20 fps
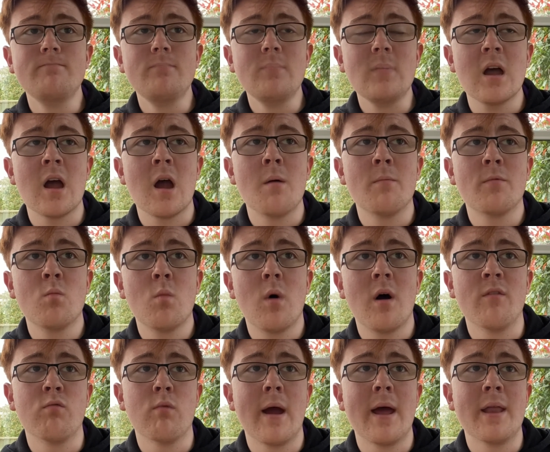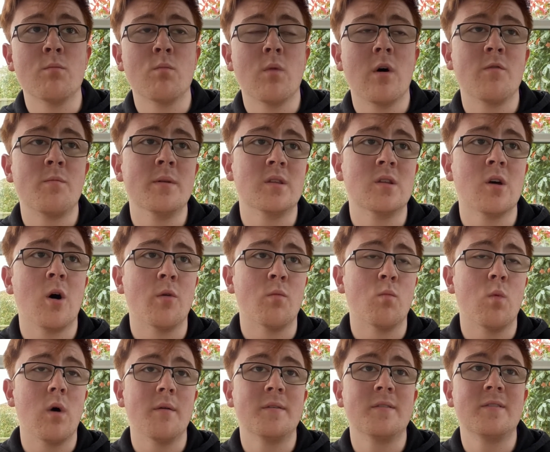From what I've read and what I've been told
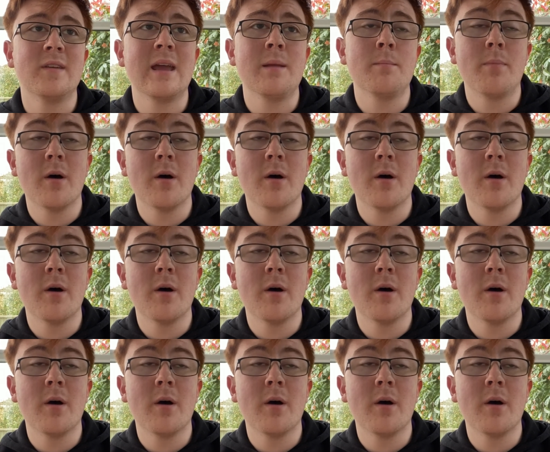and what I've seen,